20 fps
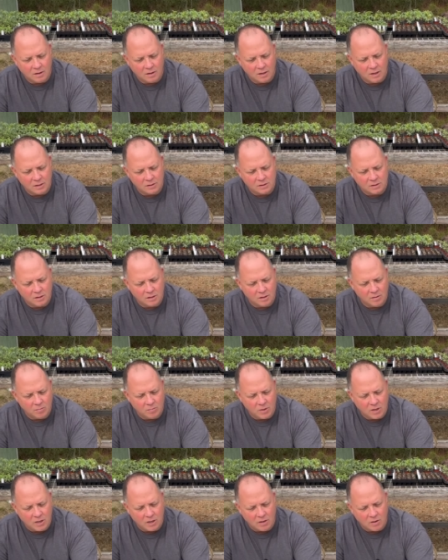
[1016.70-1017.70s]
and that's going to
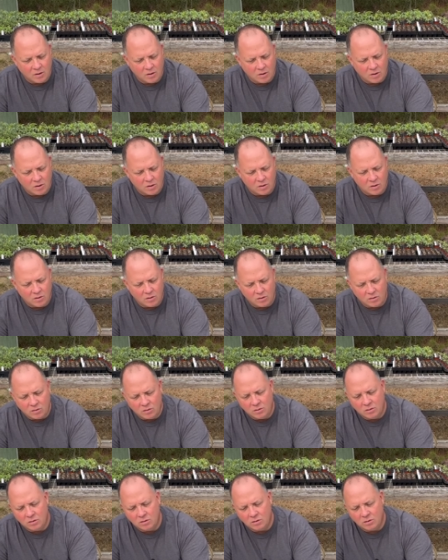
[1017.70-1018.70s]
be all
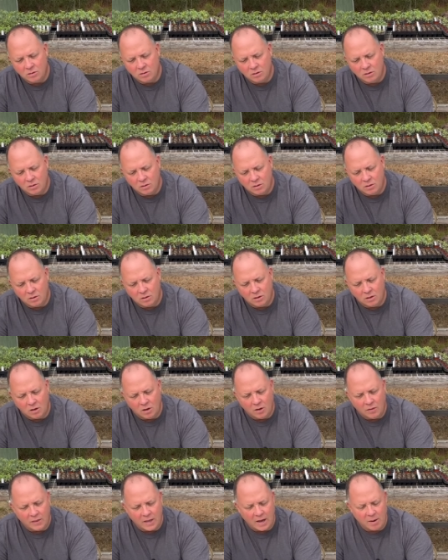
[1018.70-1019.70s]

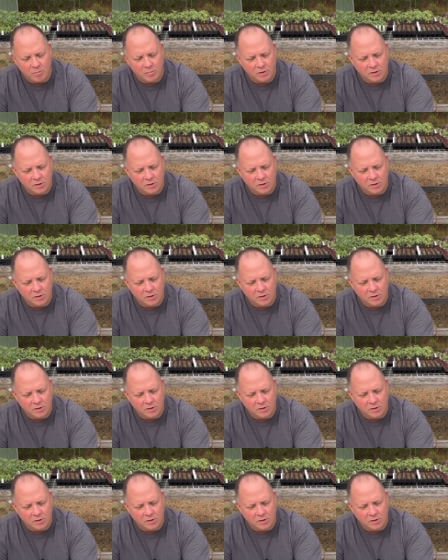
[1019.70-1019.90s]
on that